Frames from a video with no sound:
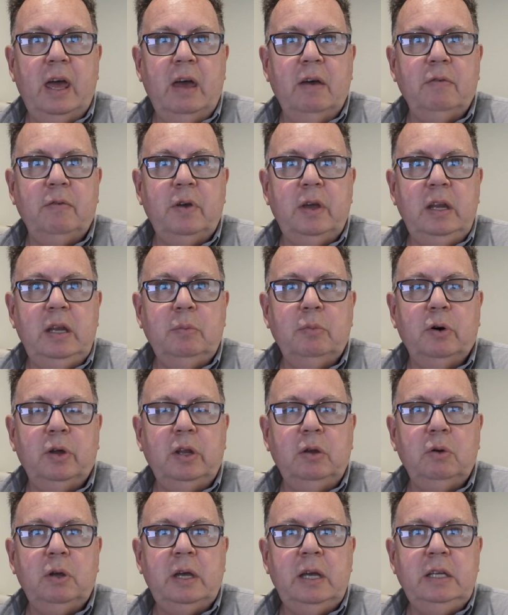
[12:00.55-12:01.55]
have
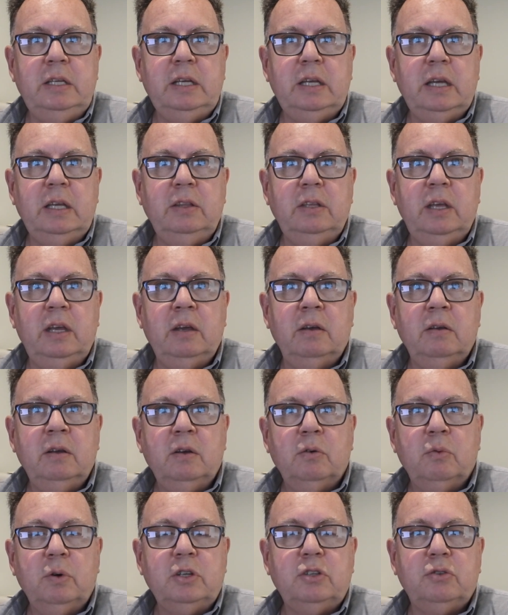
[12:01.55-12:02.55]
anybody eating in their
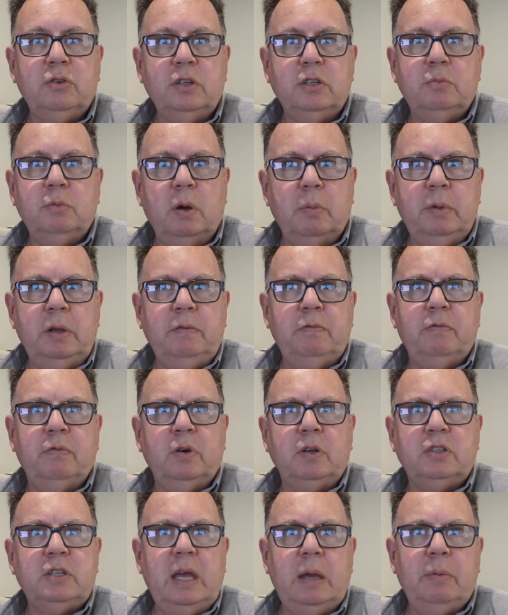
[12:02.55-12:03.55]
restaurants. Might be,
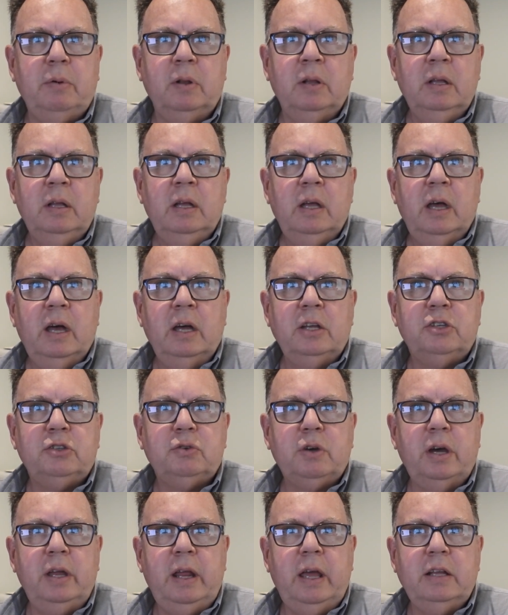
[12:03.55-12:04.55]
for example, a
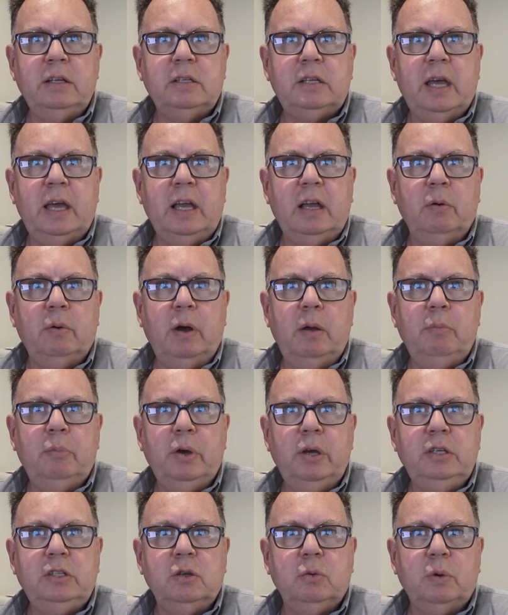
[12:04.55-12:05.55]
straight-out takeaway
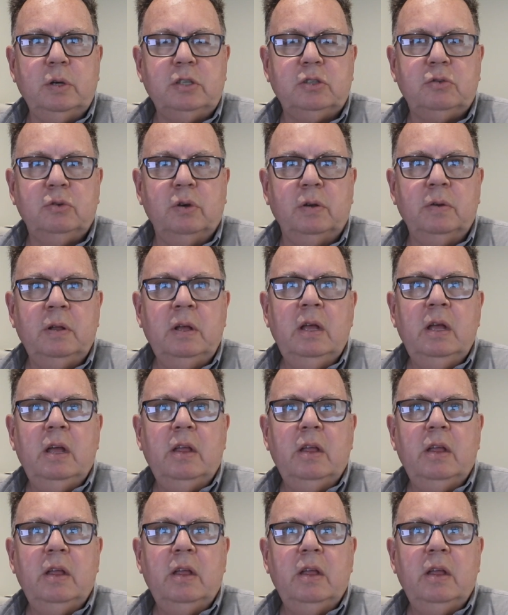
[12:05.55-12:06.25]
pizza restaurant.